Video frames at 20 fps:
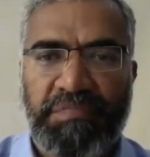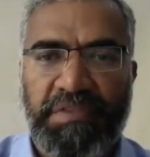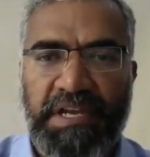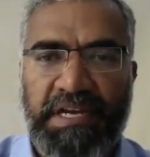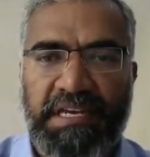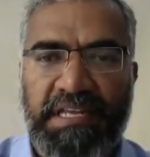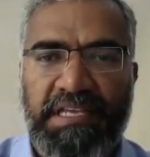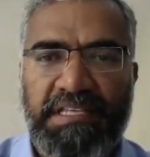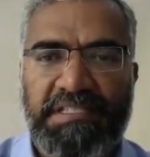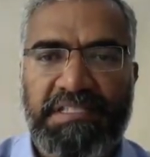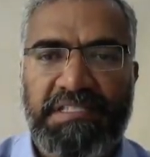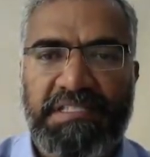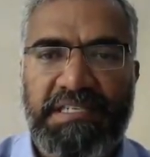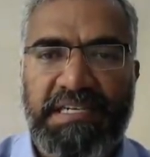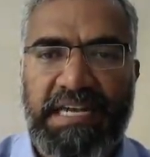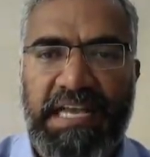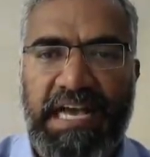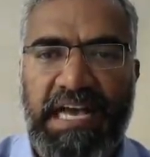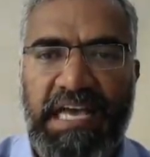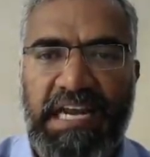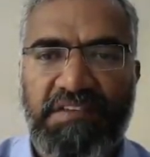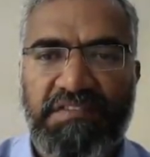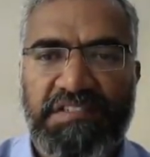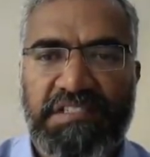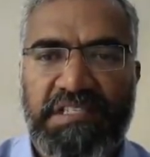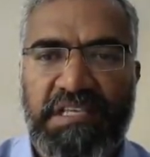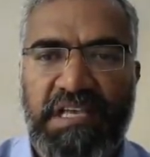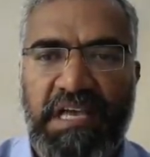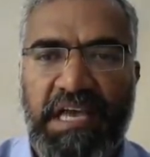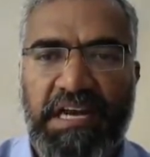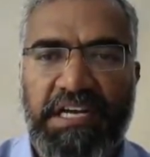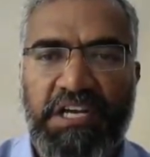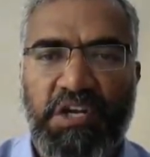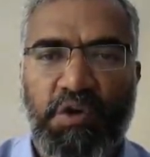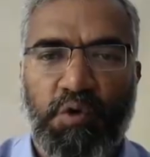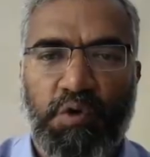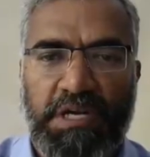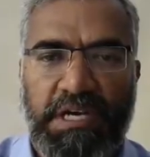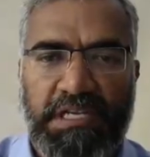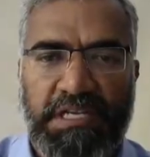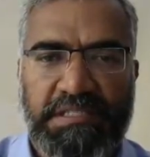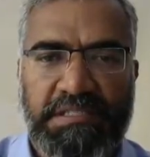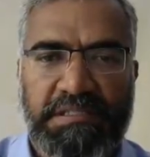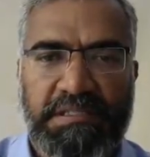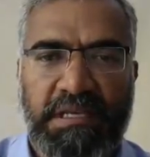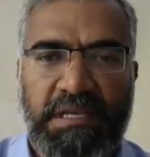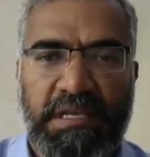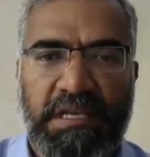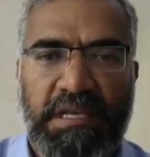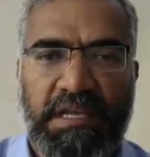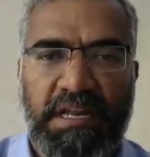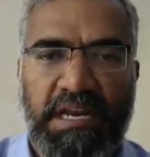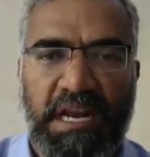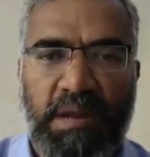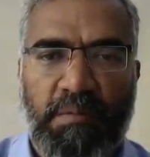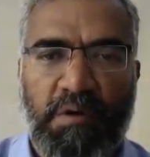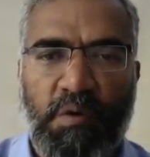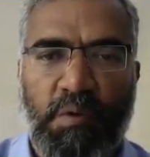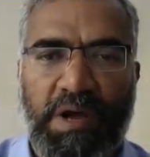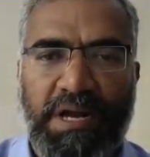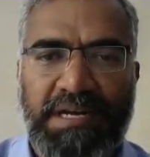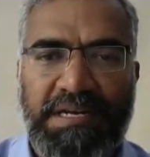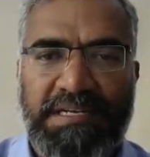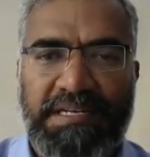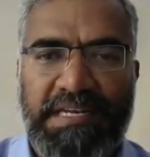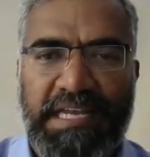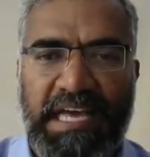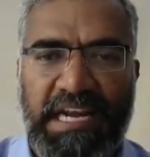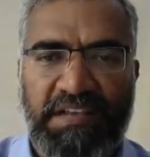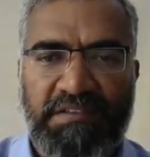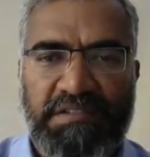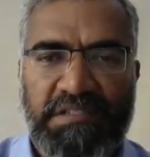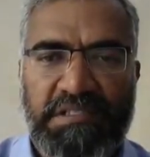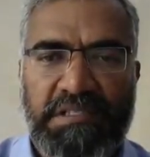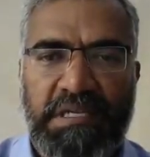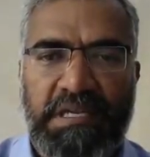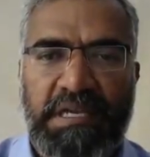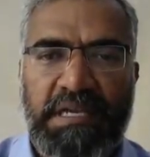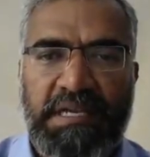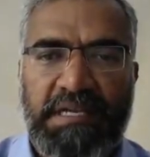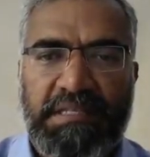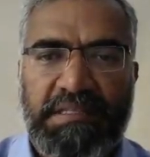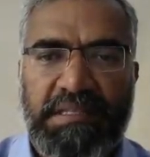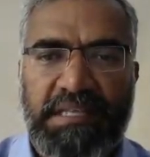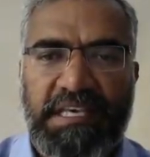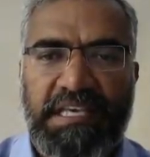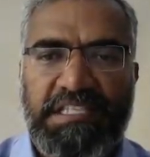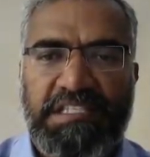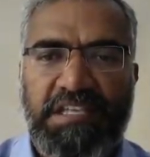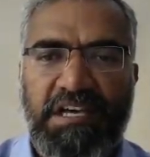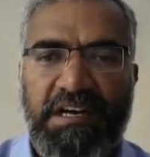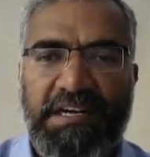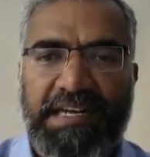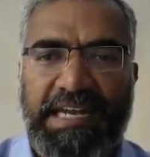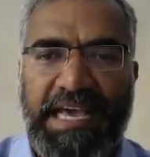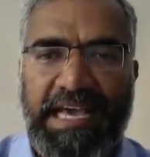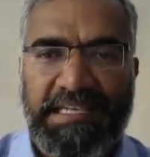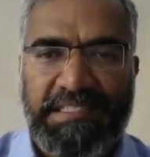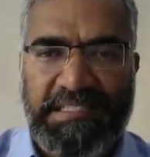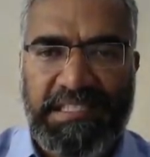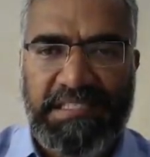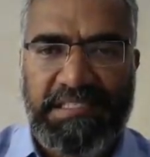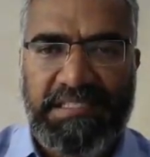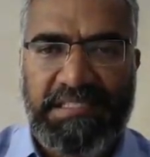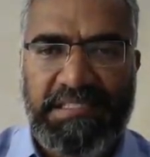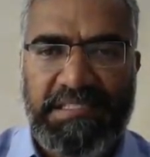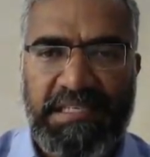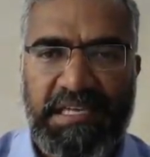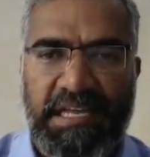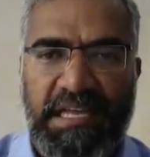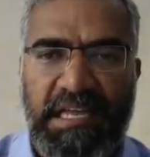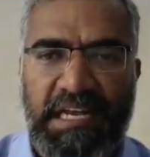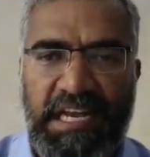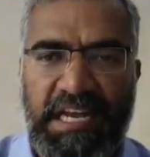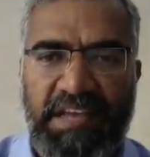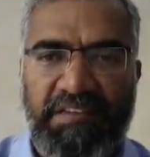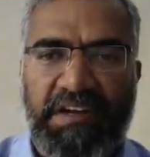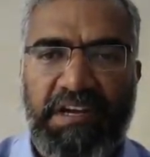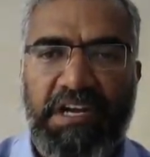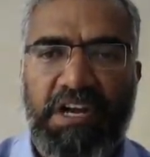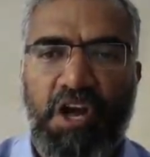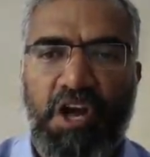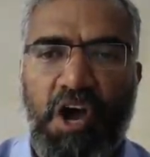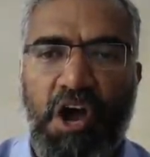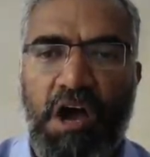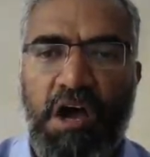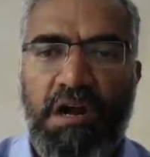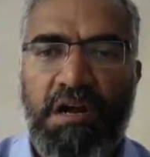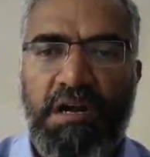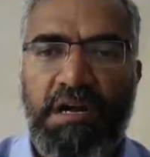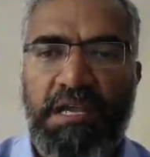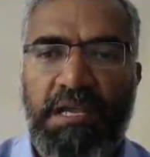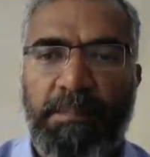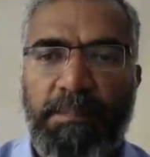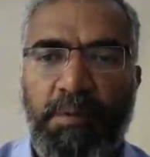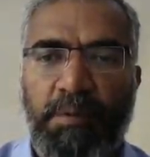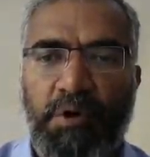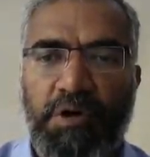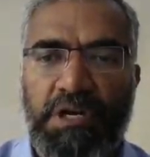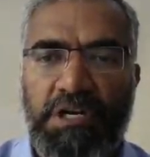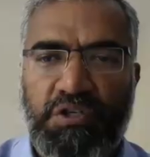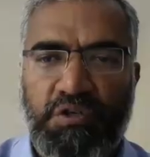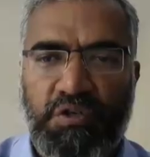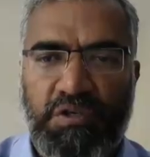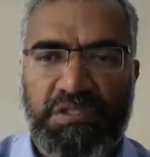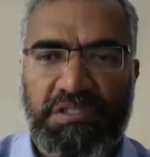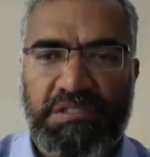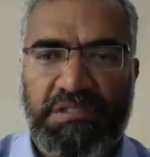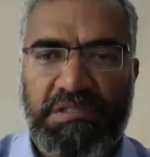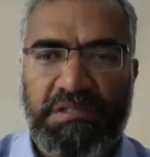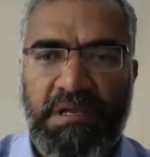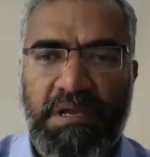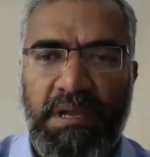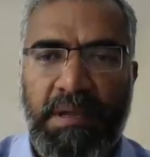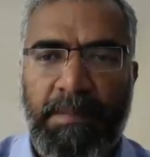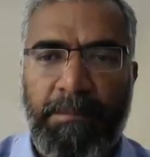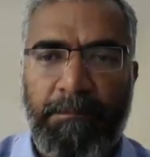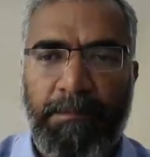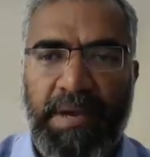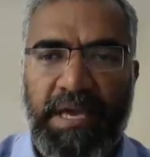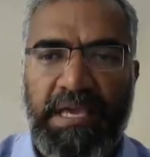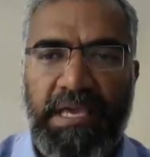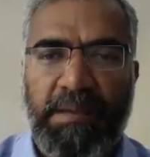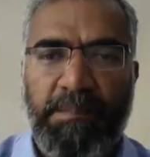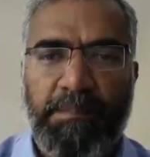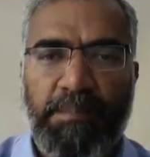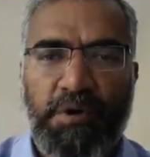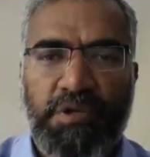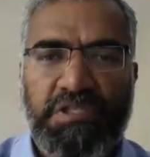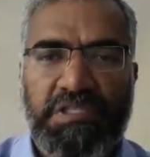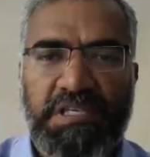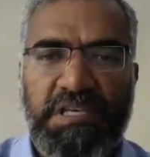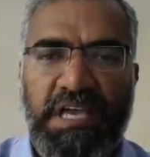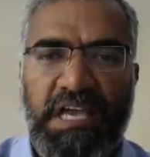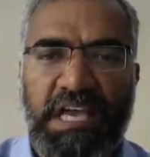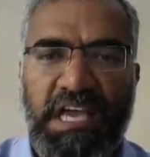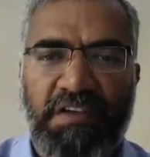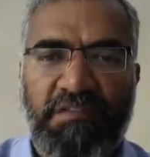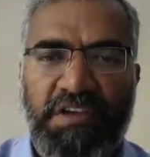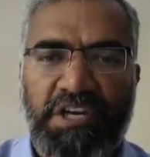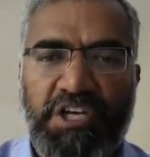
that is, tariffs and quotas. Number 1, tariffs. These are taxes levied on imported goods. By imposing a heavy